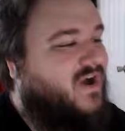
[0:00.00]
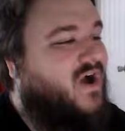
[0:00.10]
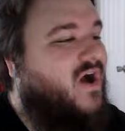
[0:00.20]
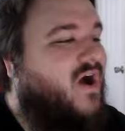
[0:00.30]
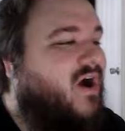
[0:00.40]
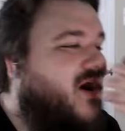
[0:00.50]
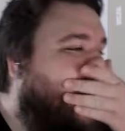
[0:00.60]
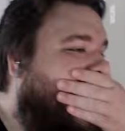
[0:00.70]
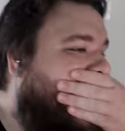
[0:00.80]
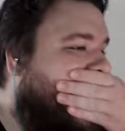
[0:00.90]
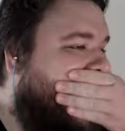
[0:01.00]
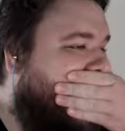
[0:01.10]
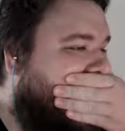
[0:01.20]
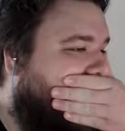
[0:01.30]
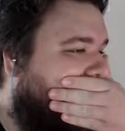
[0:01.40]
Oh!
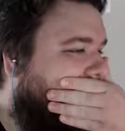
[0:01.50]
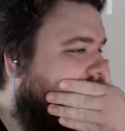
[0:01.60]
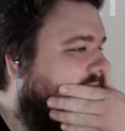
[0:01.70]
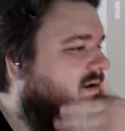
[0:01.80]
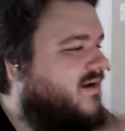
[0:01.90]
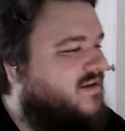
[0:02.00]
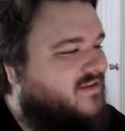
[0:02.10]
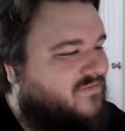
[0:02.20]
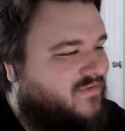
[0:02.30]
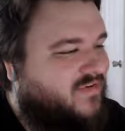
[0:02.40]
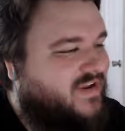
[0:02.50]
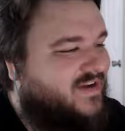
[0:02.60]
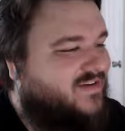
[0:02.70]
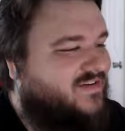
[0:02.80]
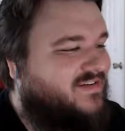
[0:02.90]
Are you for
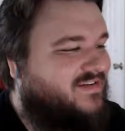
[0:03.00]
real?